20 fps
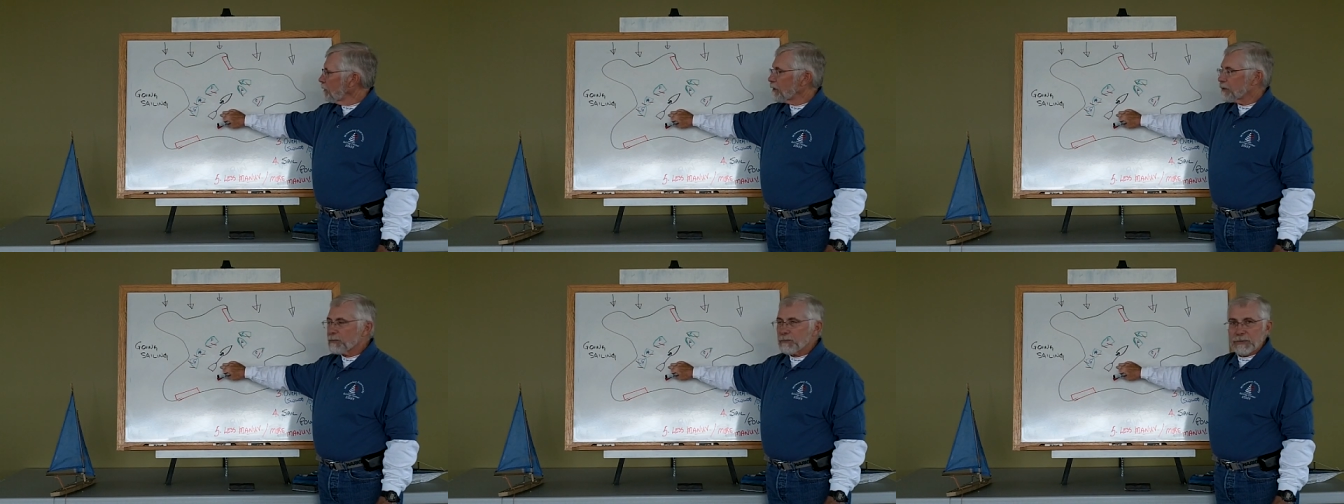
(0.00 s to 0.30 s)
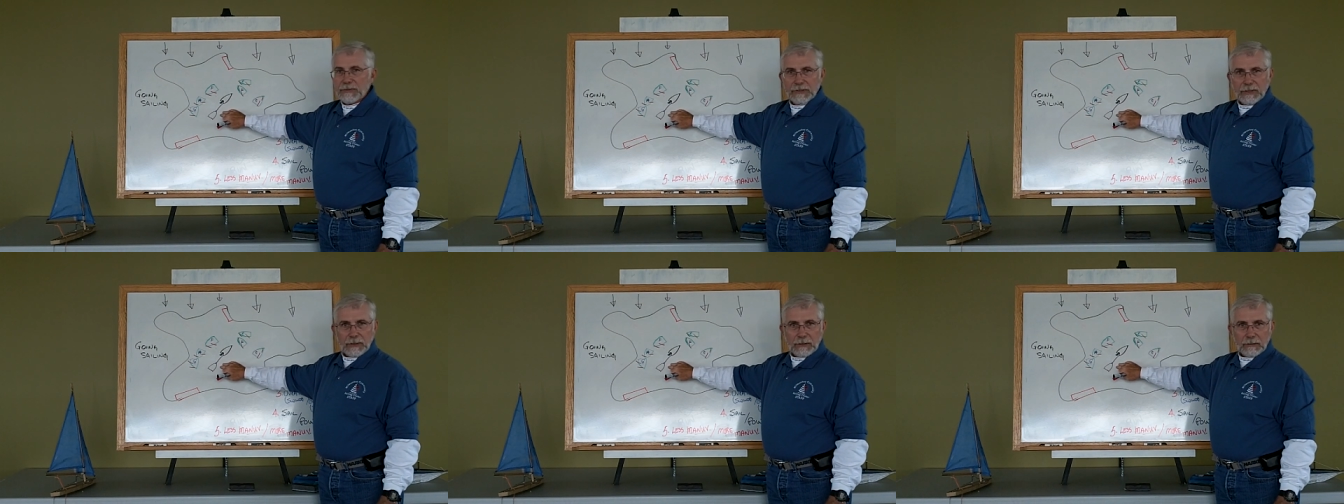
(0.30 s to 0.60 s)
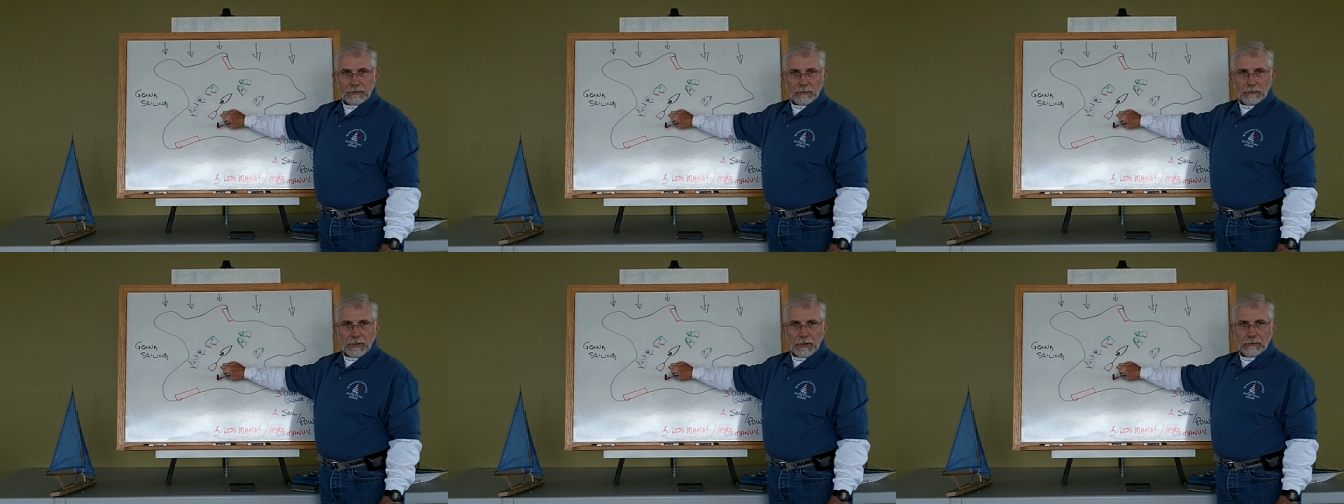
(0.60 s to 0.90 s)
this
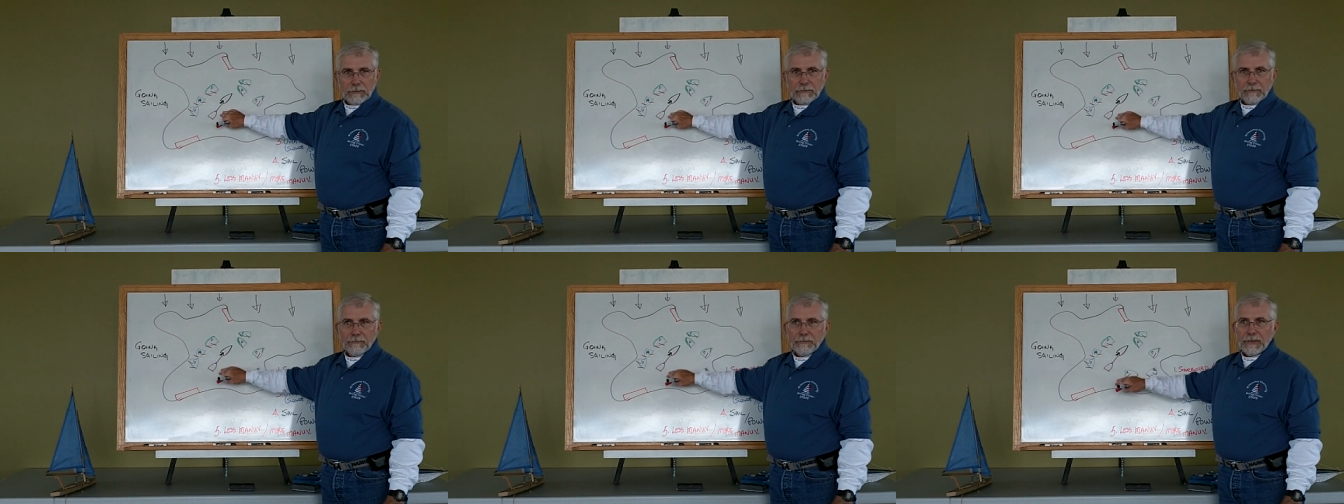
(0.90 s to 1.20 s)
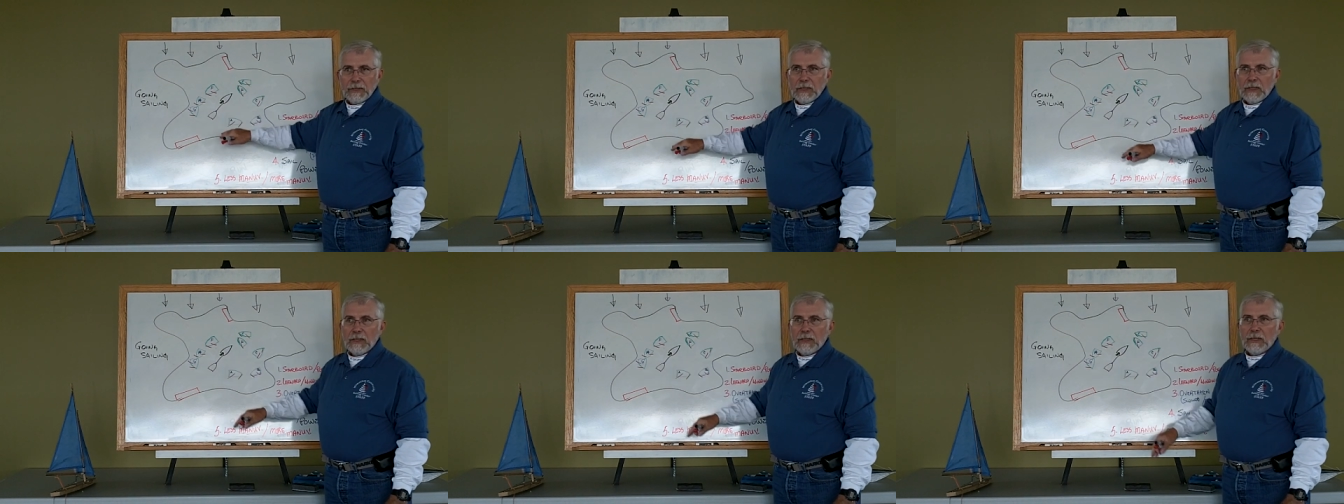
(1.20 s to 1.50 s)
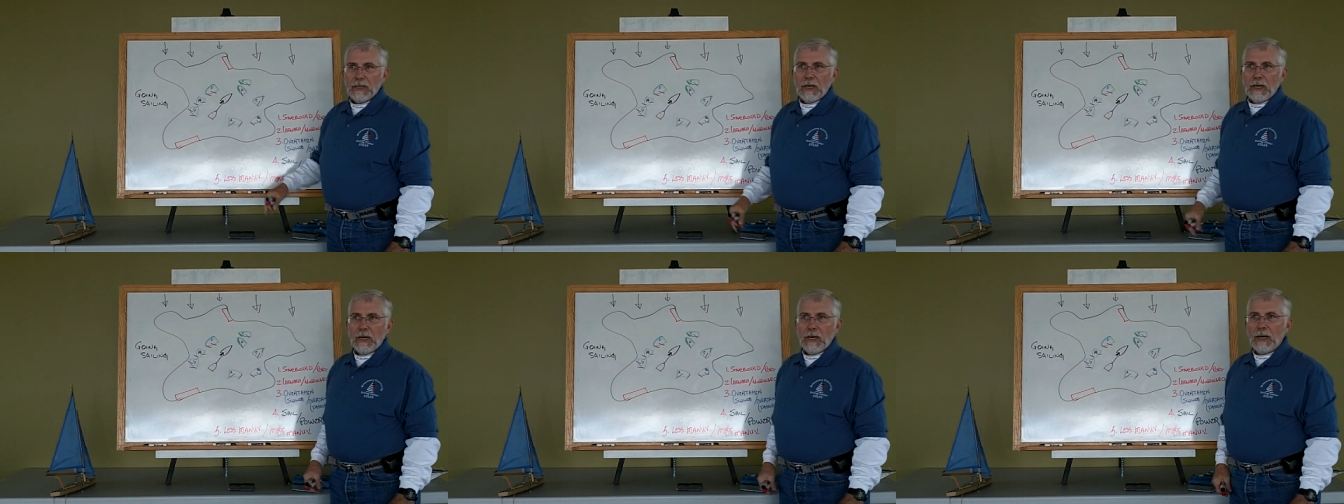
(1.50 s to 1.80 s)
particular boat.
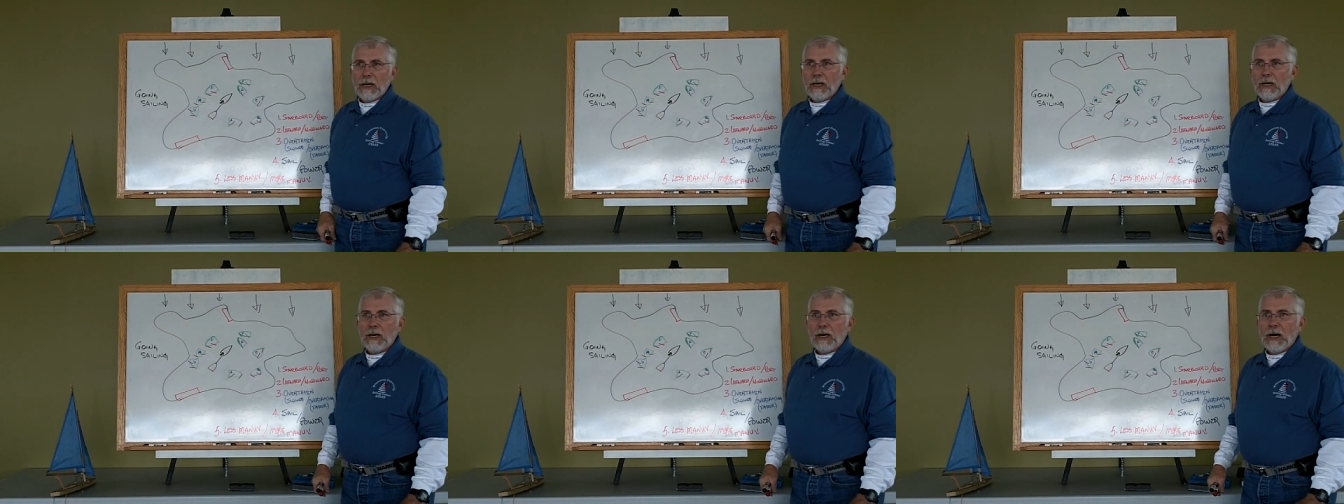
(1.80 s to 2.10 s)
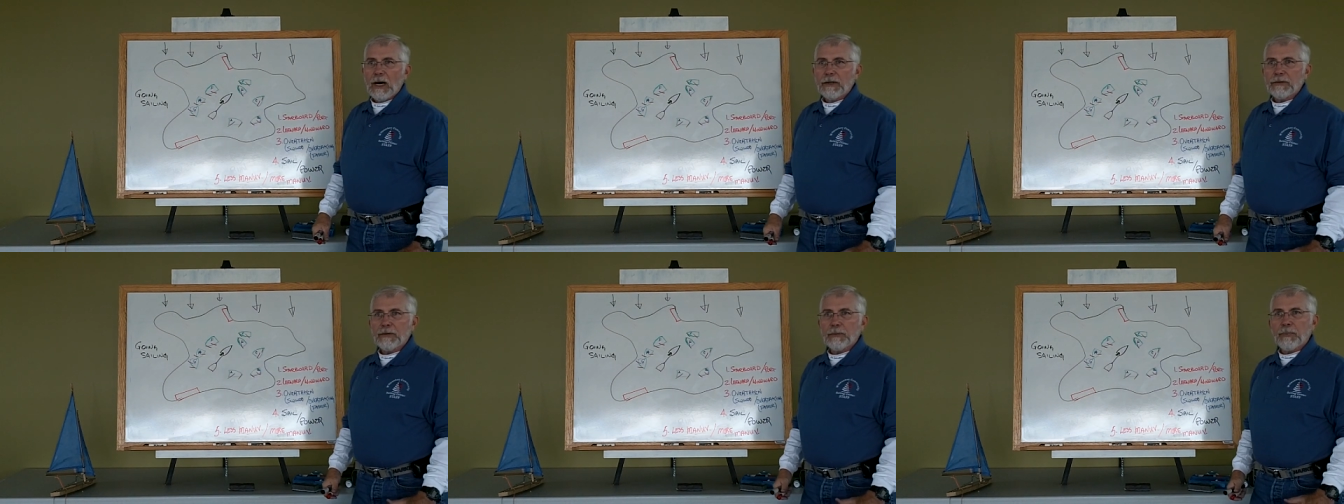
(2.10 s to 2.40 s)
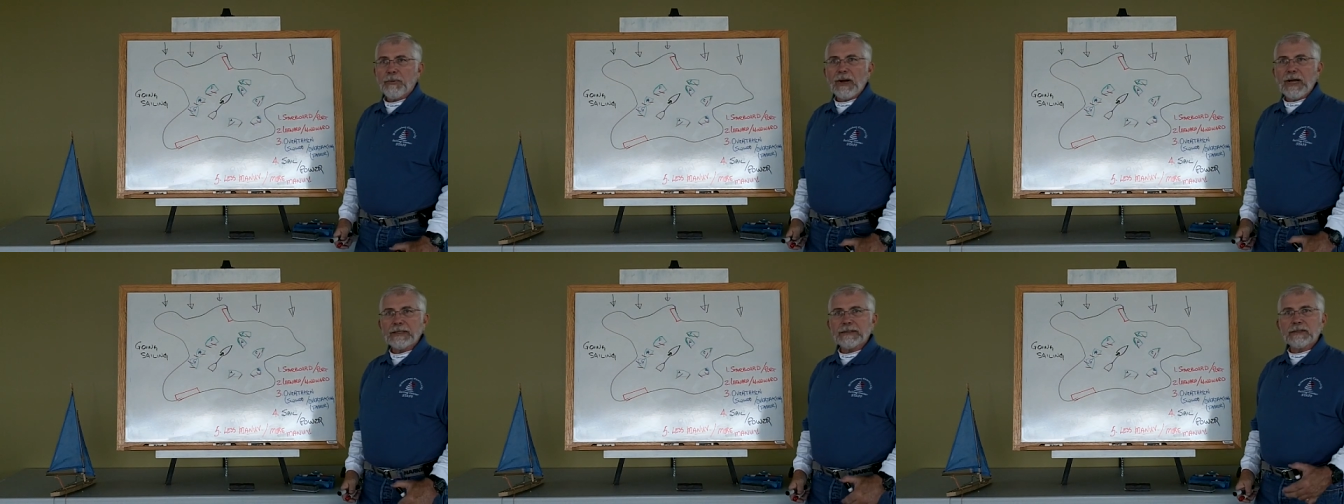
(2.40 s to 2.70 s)

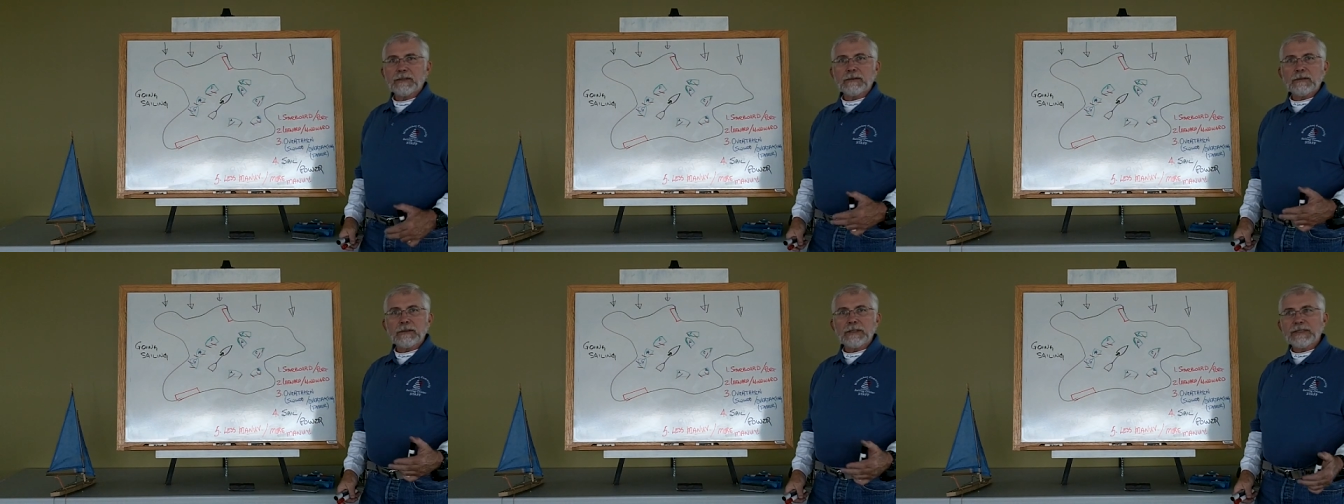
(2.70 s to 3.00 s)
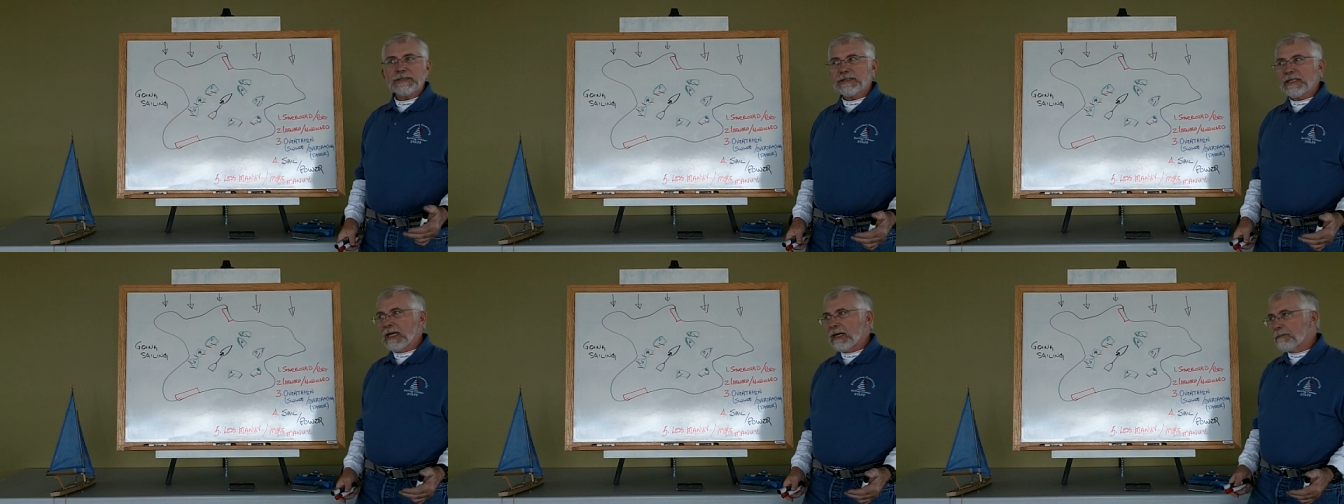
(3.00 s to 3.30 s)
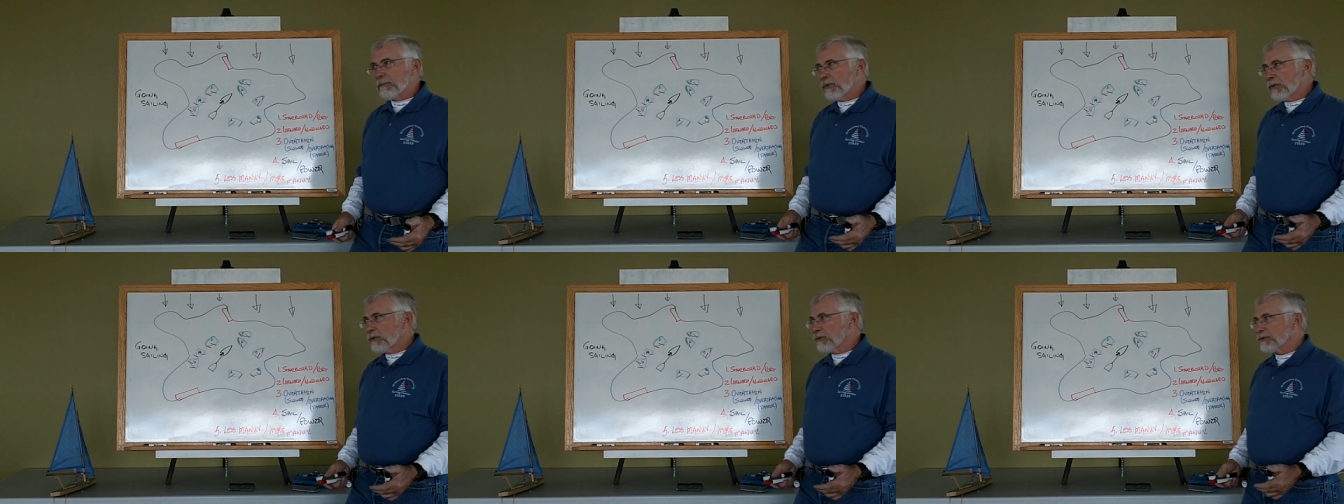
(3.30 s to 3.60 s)
Other practical
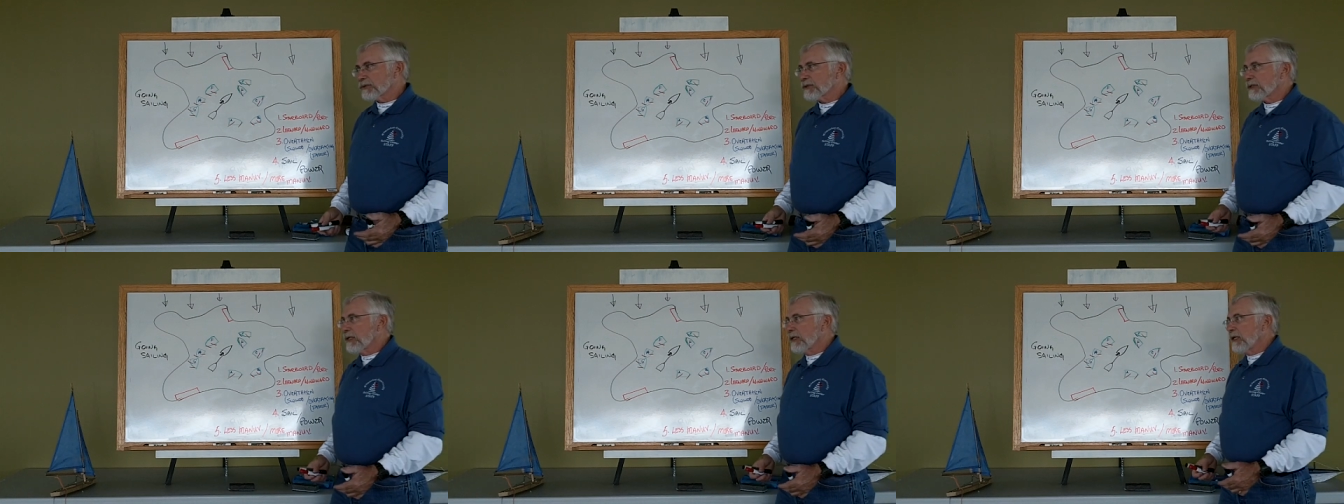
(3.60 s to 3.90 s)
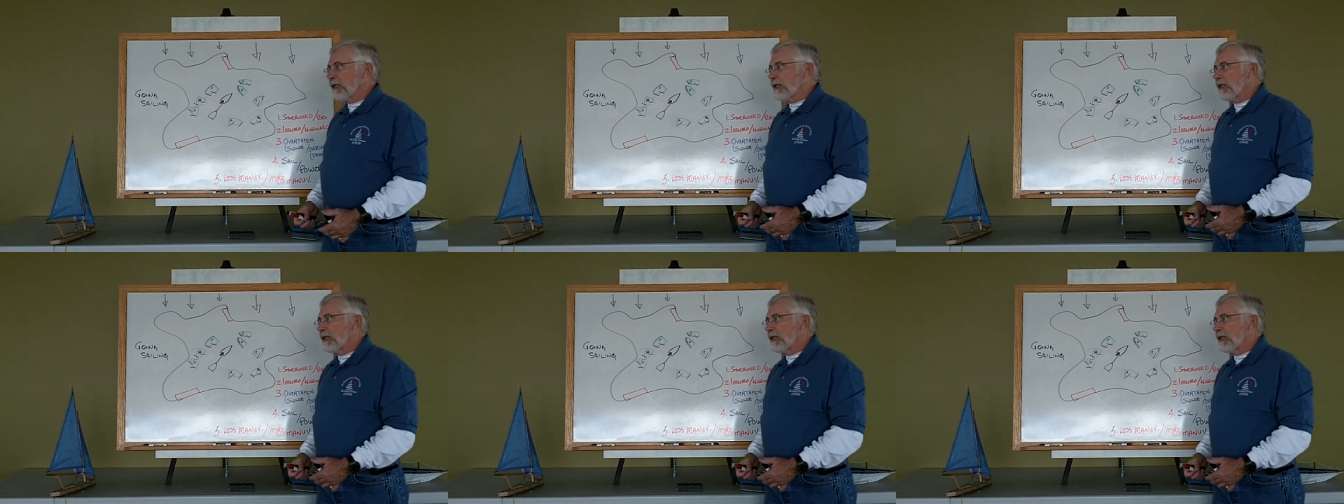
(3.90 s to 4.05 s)
examples,